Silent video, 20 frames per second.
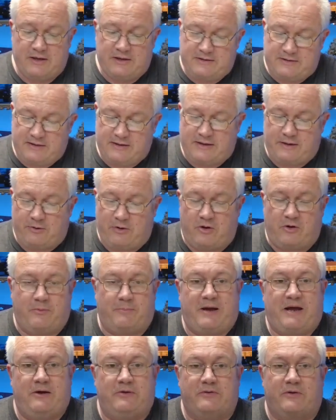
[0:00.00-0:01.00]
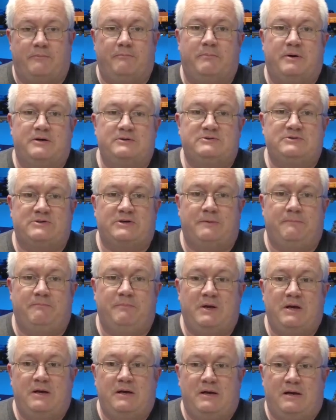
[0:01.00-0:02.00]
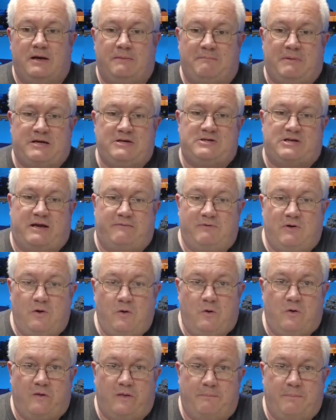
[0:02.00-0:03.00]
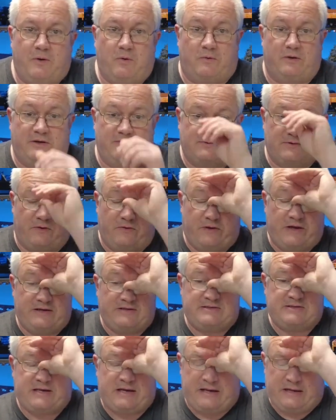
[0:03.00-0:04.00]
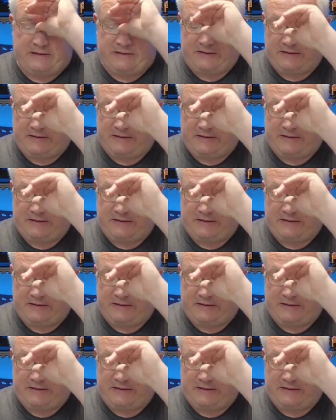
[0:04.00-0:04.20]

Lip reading: Didn't know a lot about them, but managed to have a look at the buildings on their stand,